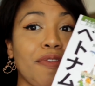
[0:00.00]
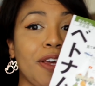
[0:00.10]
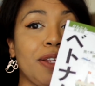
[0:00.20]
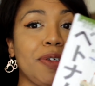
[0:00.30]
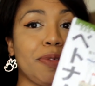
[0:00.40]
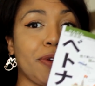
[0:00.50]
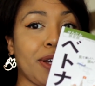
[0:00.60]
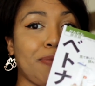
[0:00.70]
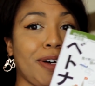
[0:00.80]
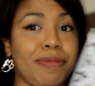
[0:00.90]
a Vietnamese book
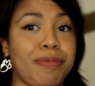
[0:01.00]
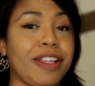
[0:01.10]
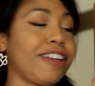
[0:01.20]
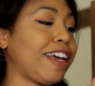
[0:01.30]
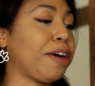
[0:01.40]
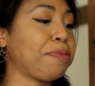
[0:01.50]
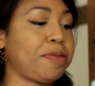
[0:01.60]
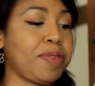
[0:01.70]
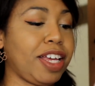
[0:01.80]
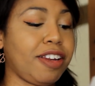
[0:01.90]
I bought that
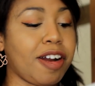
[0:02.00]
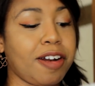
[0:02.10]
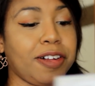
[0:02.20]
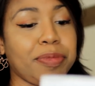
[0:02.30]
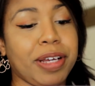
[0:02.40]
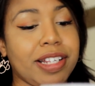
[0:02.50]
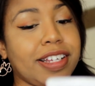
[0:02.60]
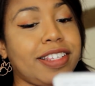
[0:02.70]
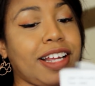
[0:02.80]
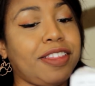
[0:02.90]
helped me not at all because
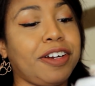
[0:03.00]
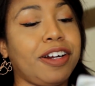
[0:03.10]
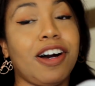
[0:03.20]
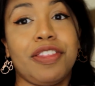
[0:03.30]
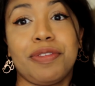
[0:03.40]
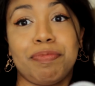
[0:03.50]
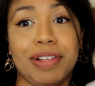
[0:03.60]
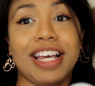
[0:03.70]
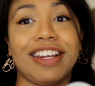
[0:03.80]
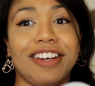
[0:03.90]
I sat there on the
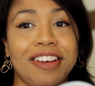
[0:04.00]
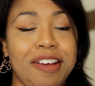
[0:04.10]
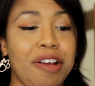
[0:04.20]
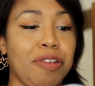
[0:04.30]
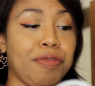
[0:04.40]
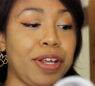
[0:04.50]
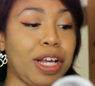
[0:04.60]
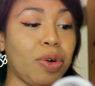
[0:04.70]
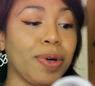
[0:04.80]
plane reading